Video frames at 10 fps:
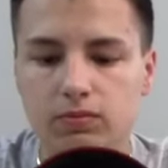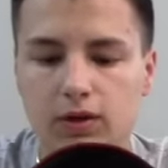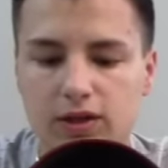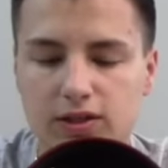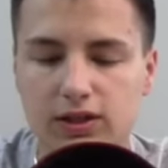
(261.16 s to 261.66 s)

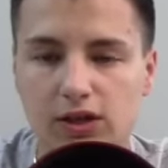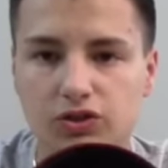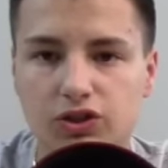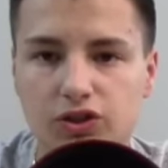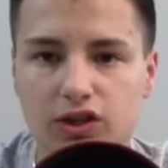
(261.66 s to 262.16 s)

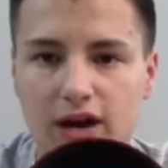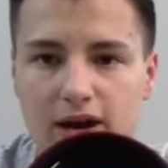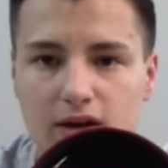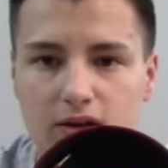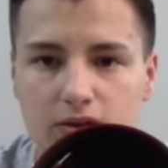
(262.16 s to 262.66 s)
extension
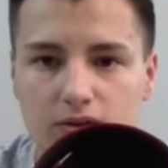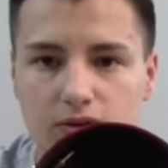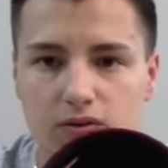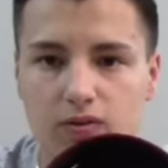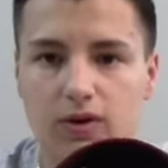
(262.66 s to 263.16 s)
jack.
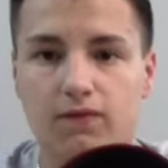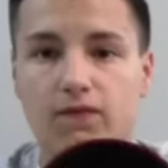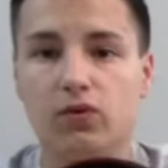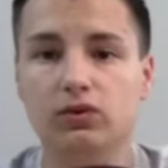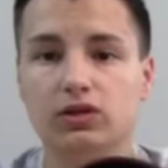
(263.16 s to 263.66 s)
So it
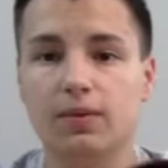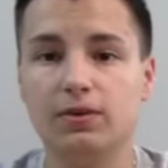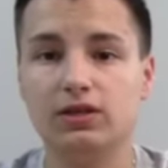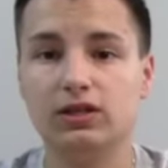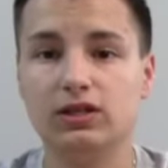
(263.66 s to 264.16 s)
folds
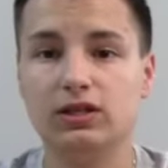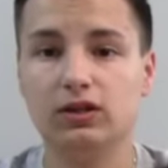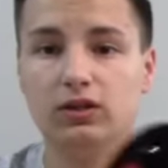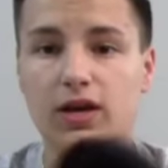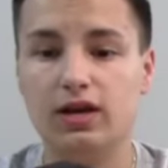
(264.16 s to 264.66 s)
up into this
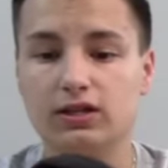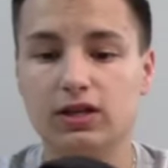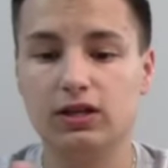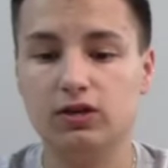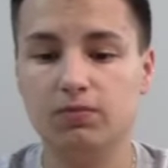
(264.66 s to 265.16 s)
little case,
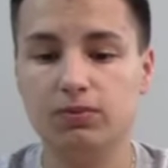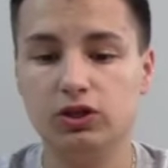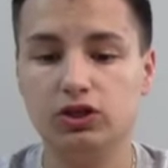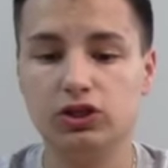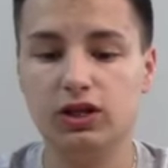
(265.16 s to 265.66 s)
and then you
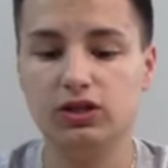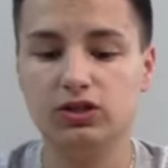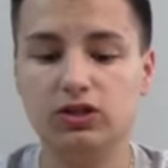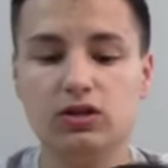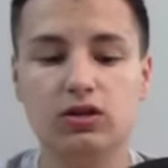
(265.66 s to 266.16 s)
push
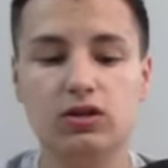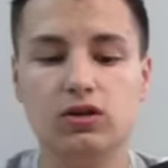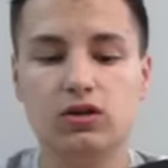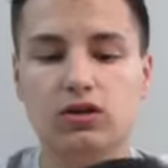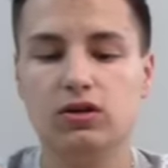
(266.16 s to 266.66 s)
this
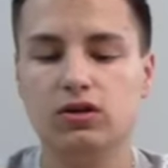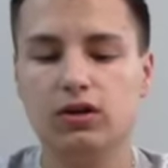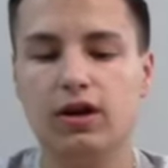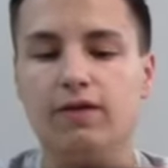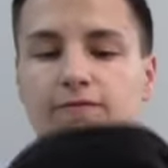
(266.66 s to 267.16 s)

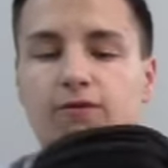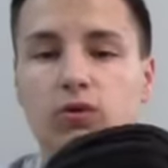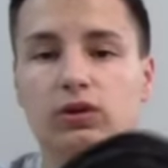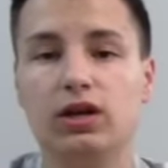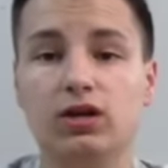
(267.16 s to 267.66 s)
and
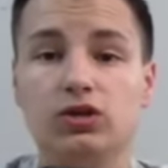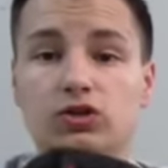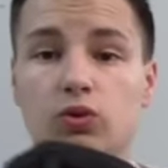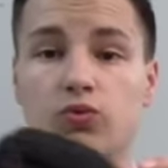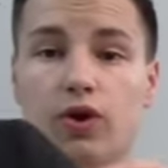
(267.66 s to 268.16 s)
fold it.
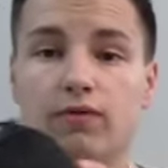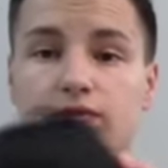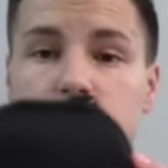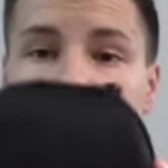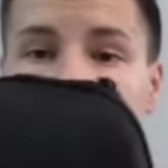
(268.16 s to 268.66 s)
So
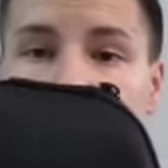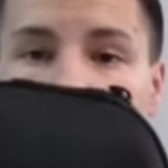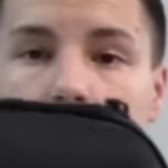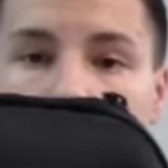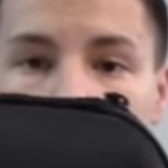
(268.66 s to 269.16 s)
great for
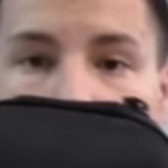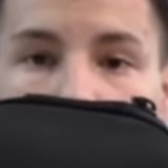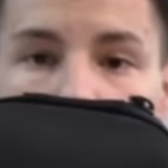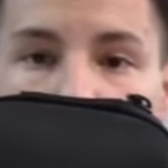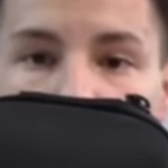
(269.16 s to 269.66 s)
traveling, and it
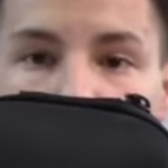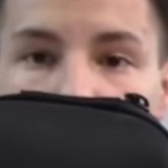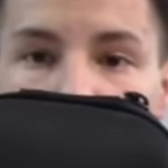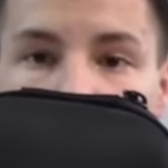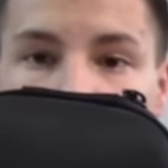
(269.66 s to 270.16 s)
just goes
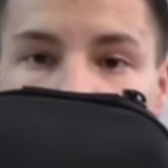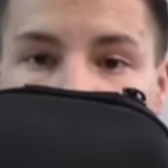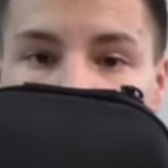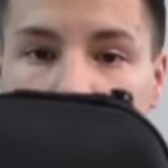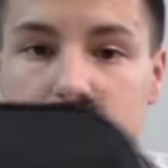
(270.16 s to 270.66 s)
right into
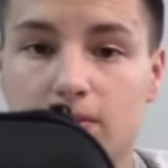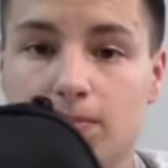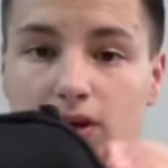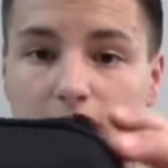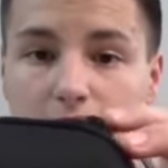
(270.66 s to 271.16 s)
this, and it has a
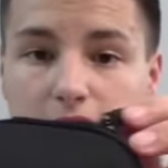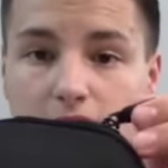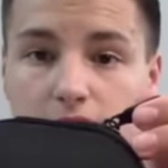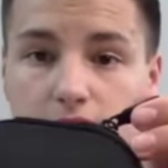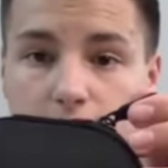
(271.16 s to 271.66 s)
B on it
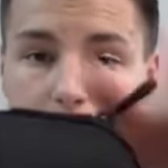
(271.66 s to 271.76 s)
for